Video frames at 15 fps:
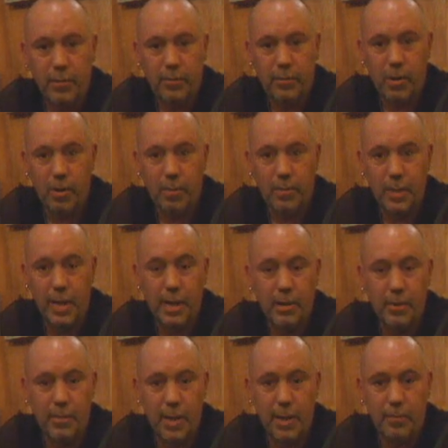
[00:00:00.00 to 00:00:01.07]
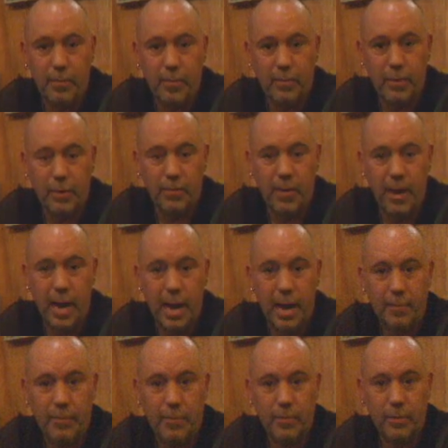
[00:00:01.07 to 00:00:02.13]
from the end of the
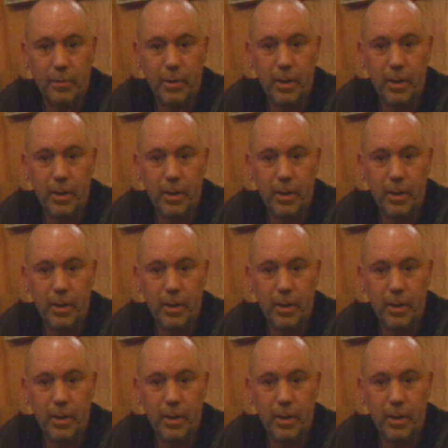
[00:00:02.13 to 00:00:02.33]
M55,